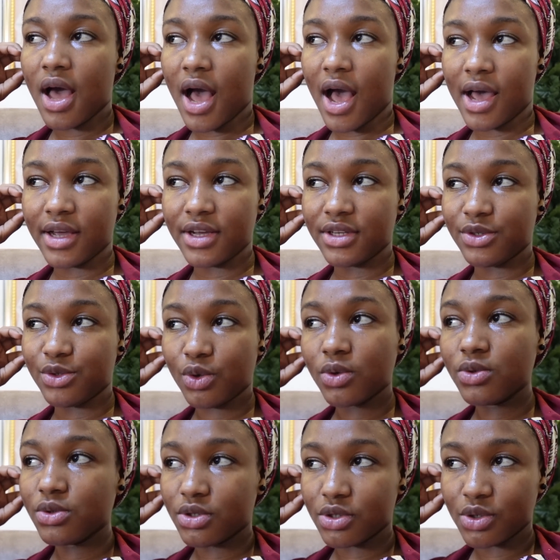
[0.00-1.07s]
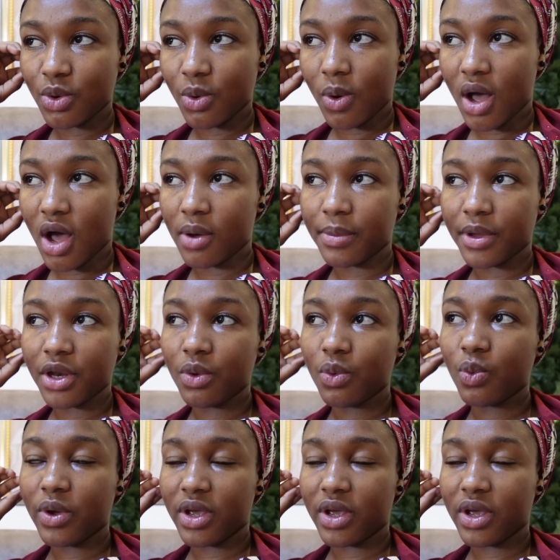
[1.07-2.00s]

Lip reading: I don't know how many